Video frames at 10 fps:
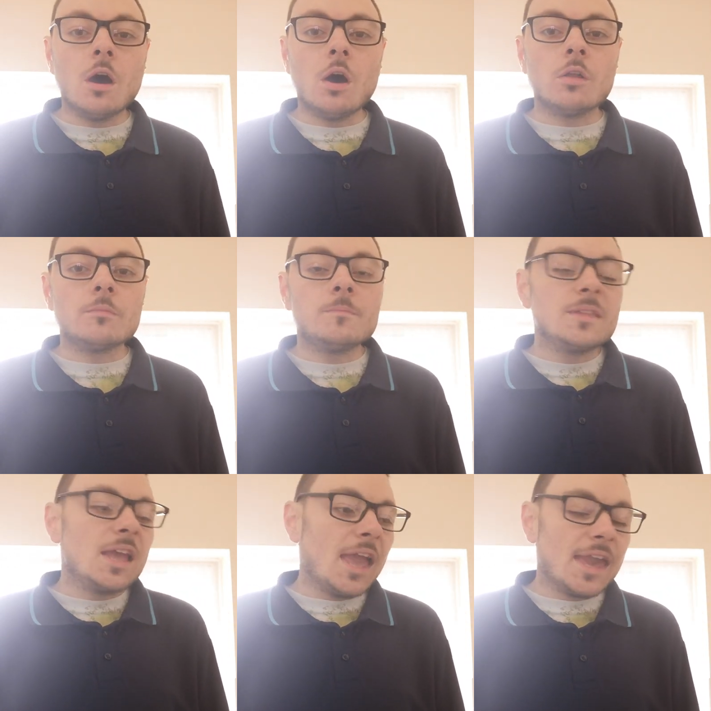on
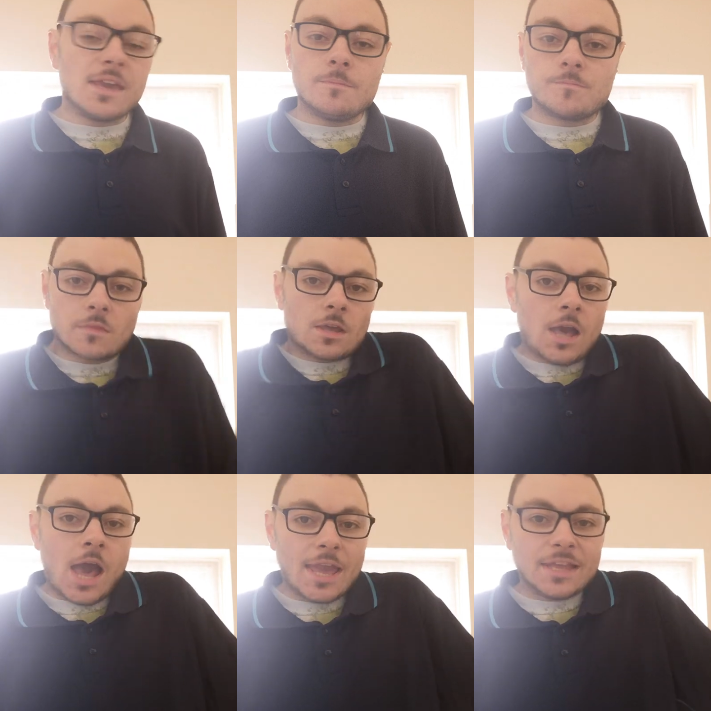a
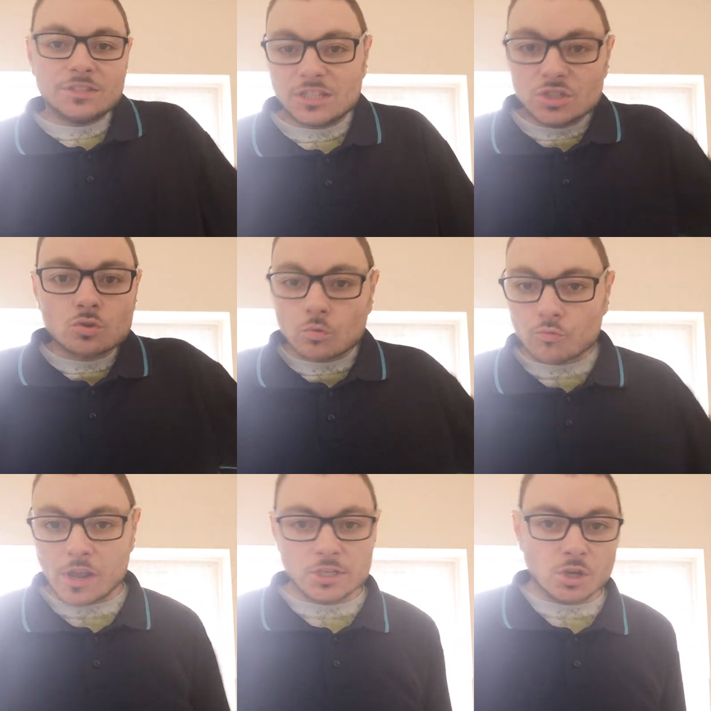high-end digital
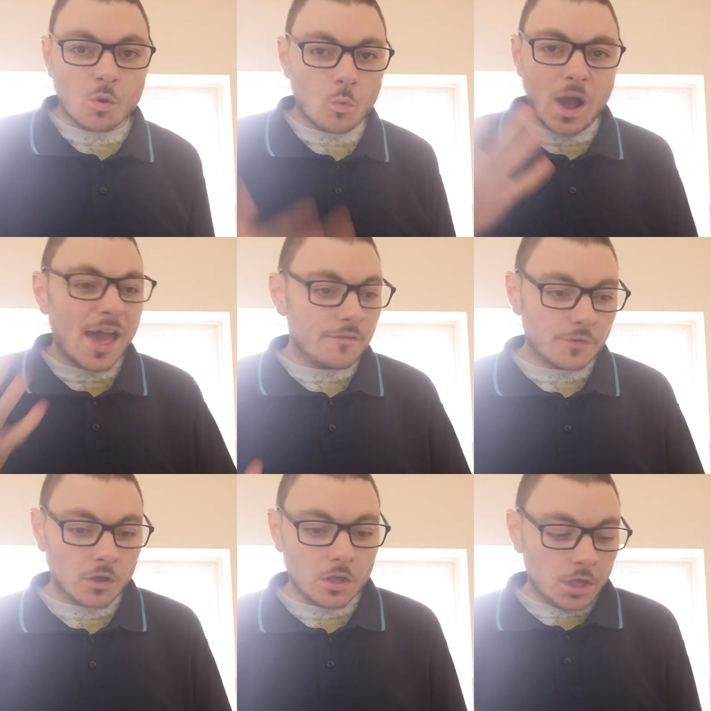radio or
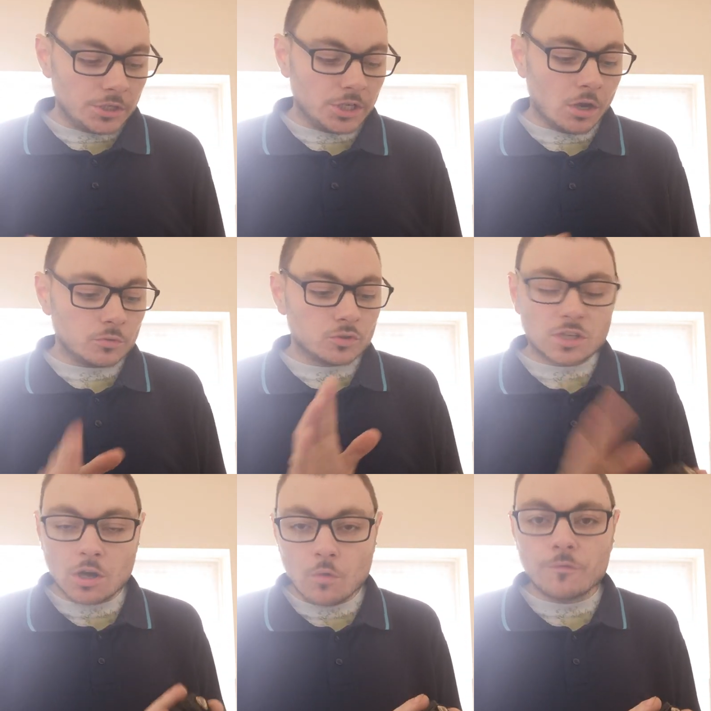whatever. You know,
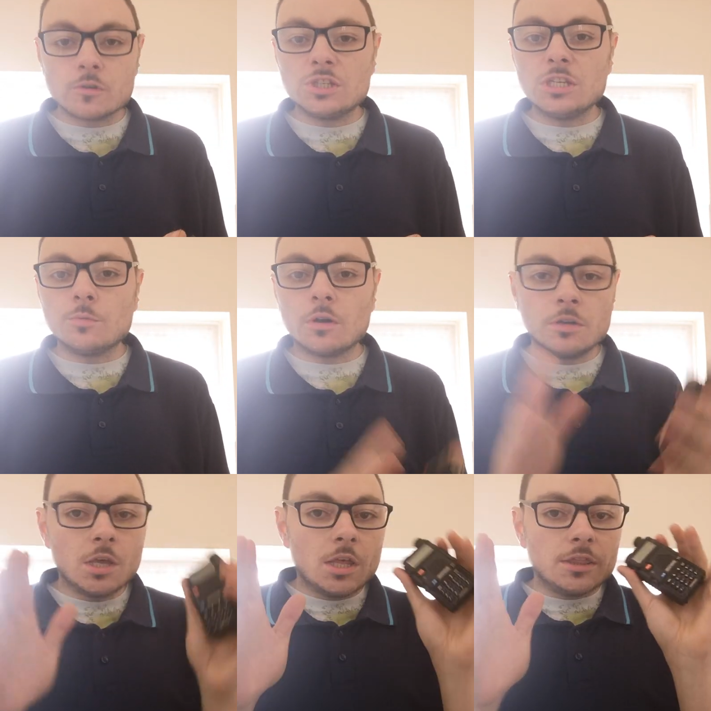just go for a cheap one.